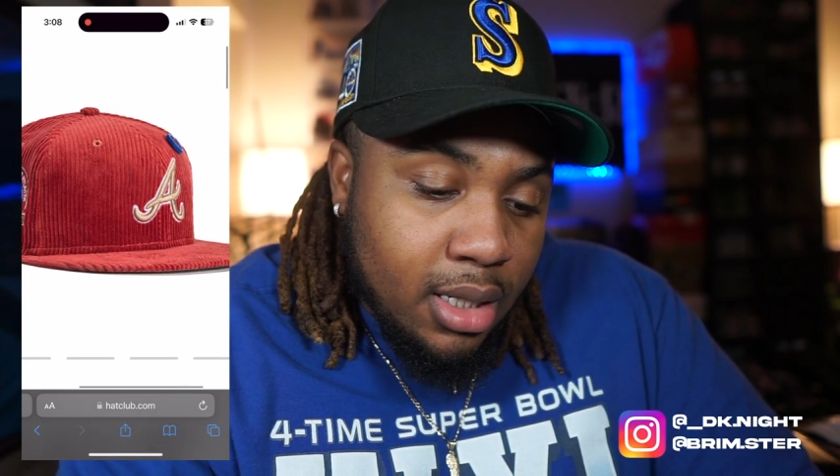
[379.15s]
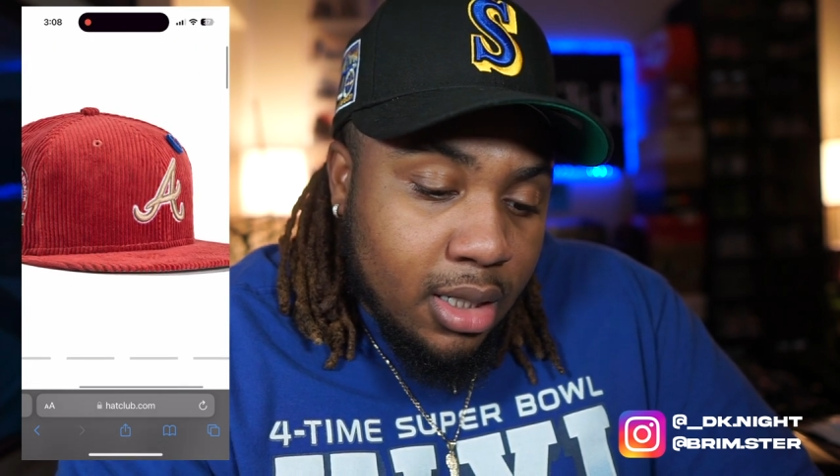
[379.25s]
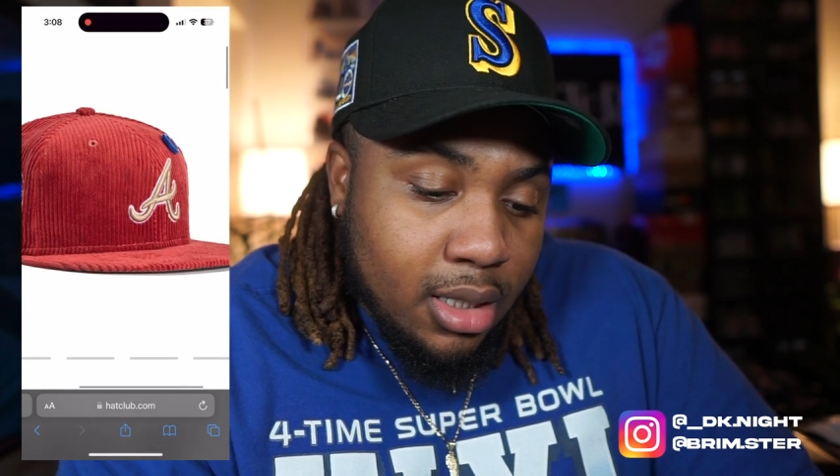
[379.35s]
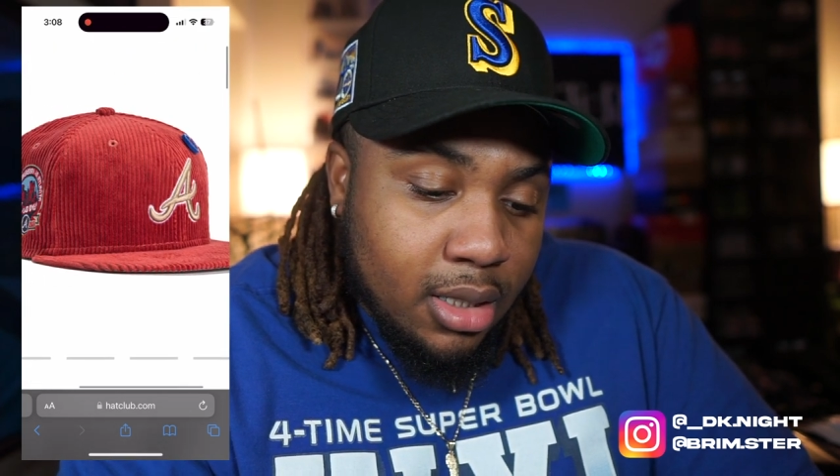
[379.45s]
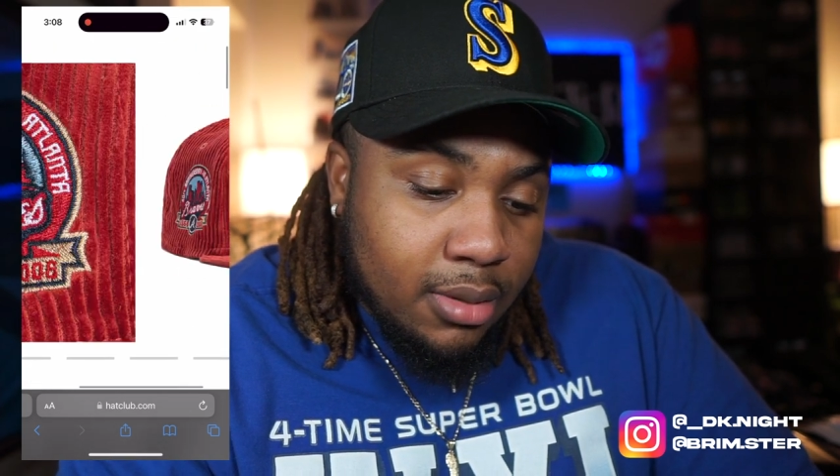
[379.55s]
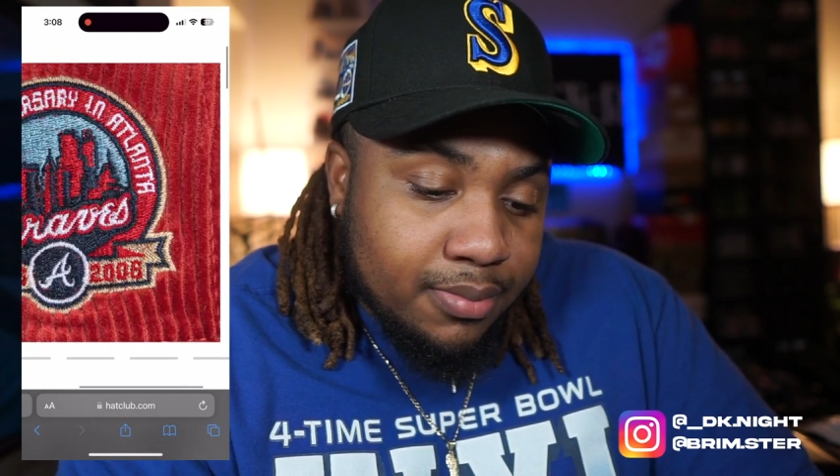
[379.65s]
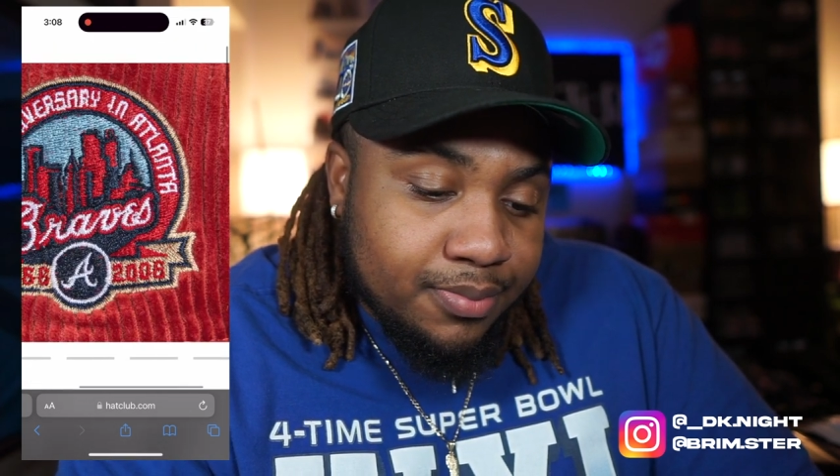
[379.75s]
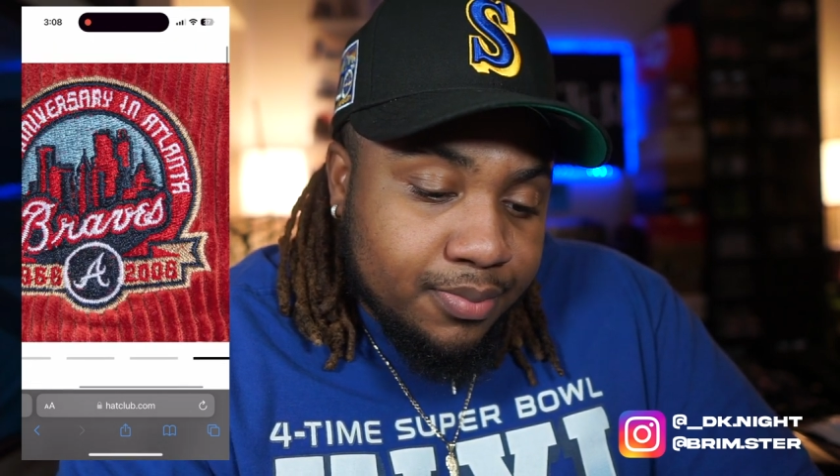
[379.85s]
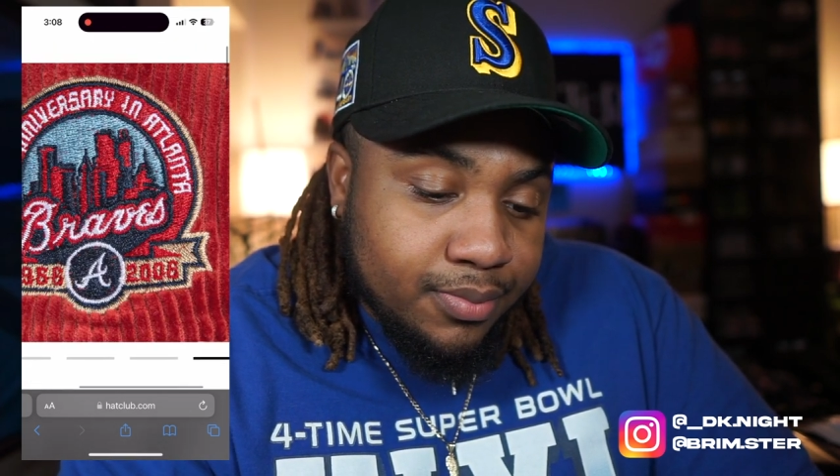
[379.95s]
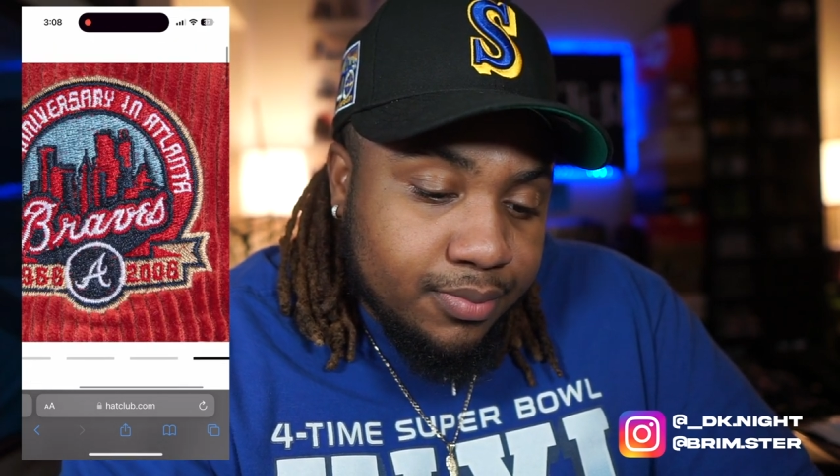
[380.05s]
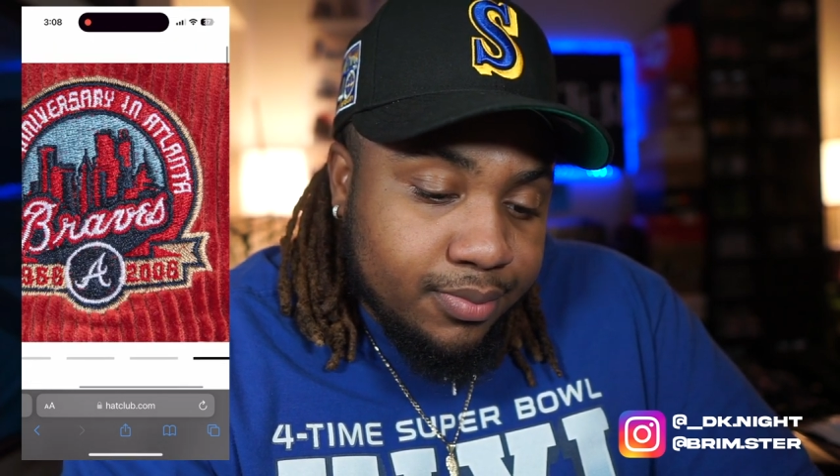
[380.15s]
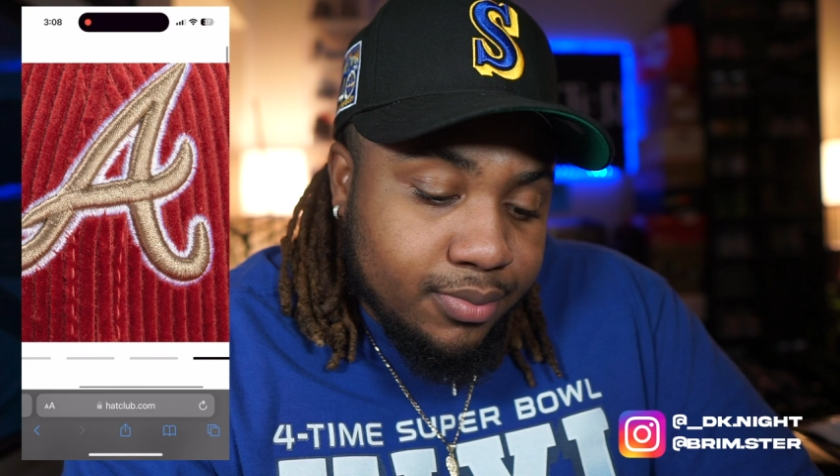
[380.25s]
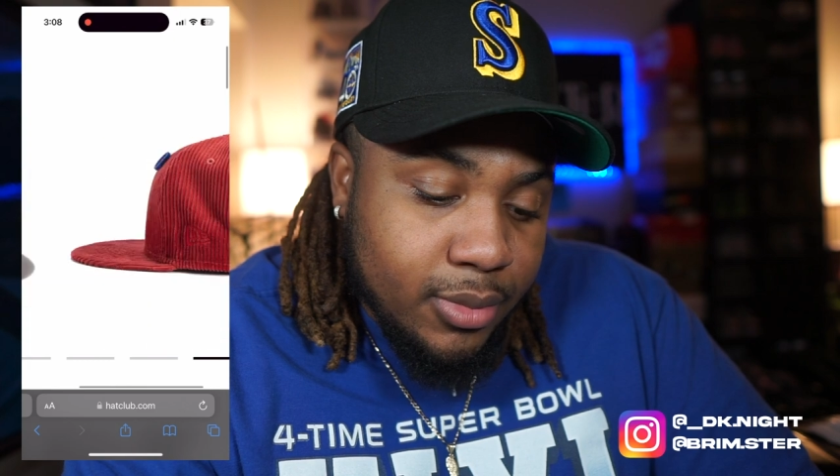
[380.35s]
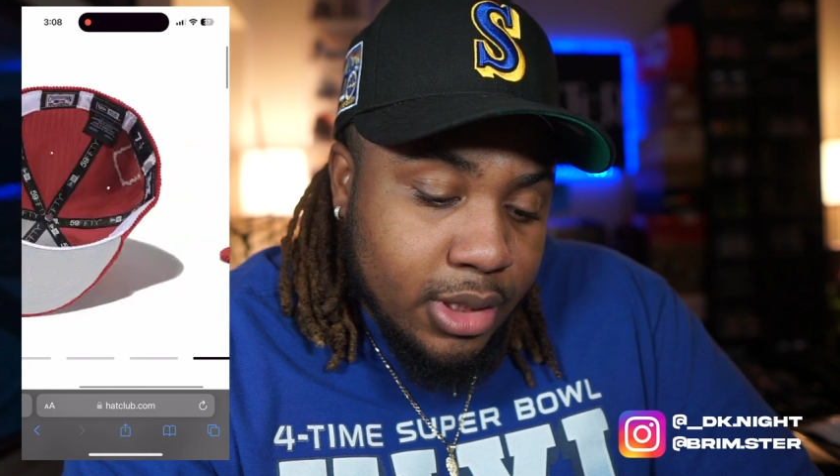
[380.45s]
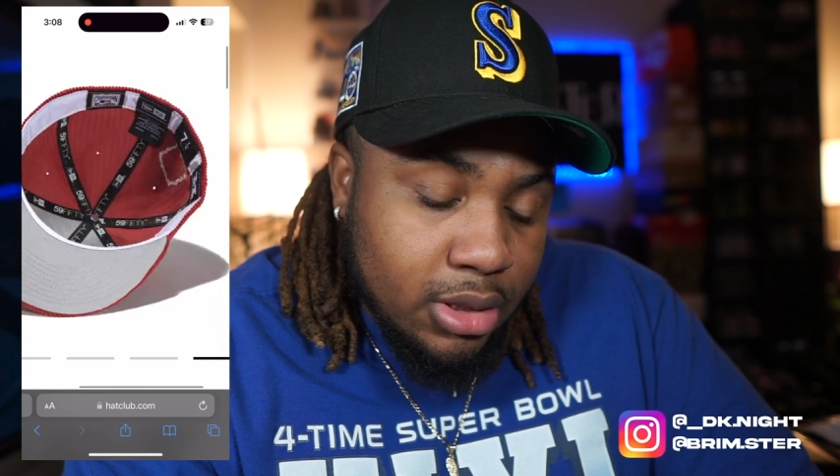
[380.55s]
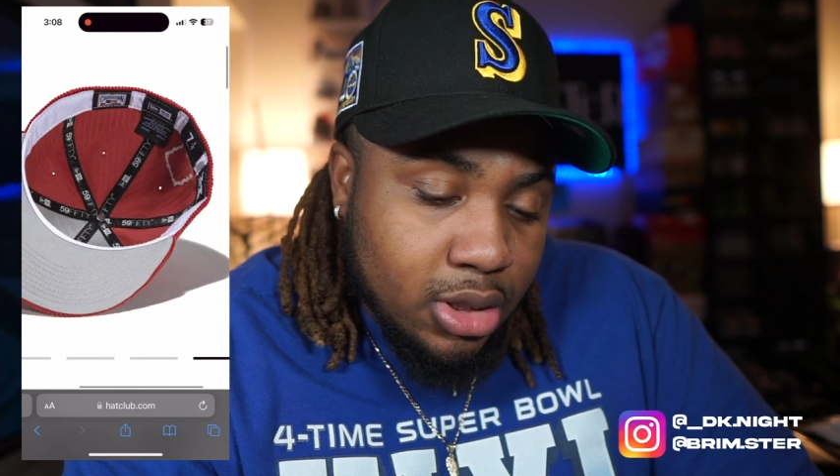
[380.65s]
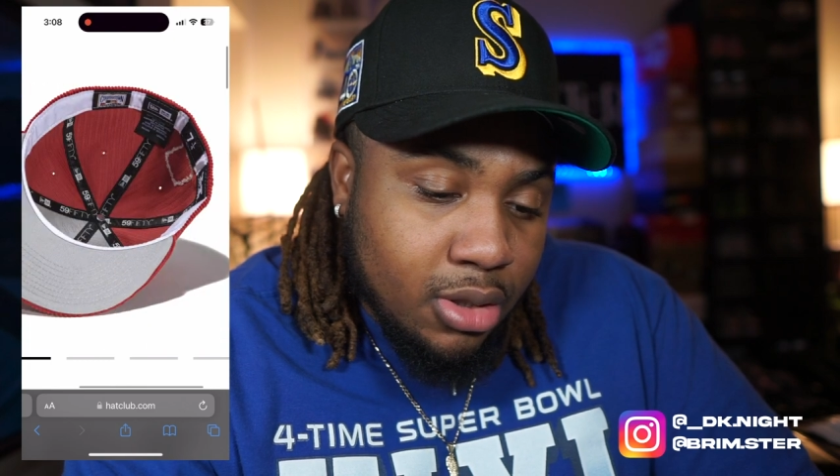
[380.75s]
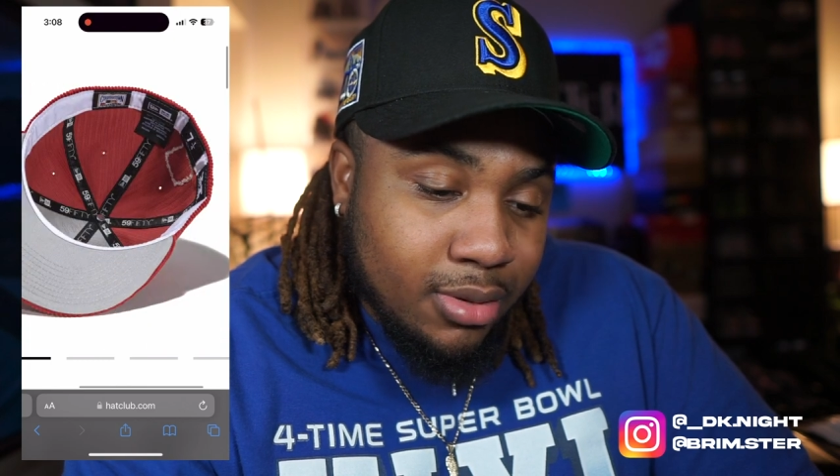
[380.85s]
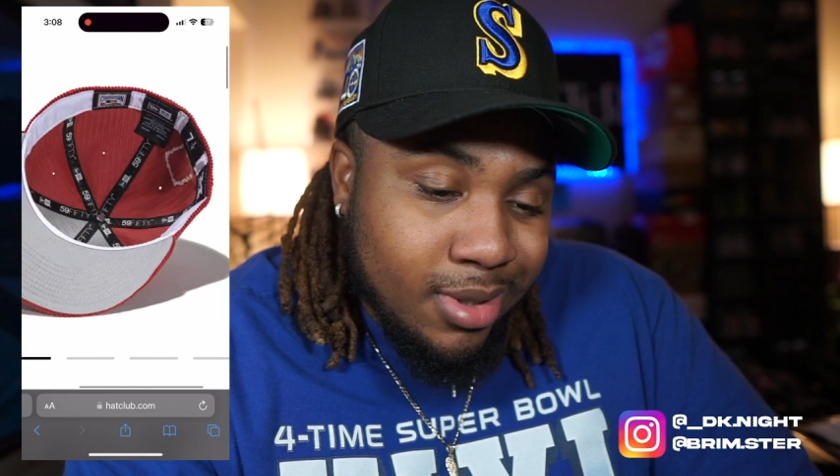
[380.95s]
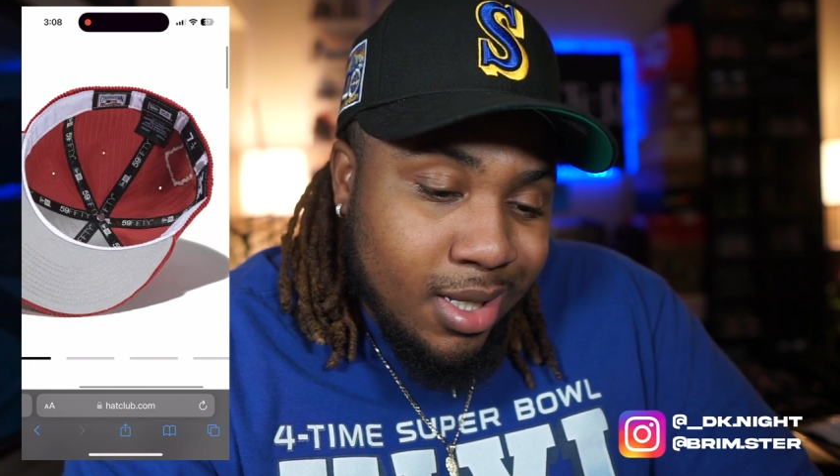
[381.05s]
Um, so,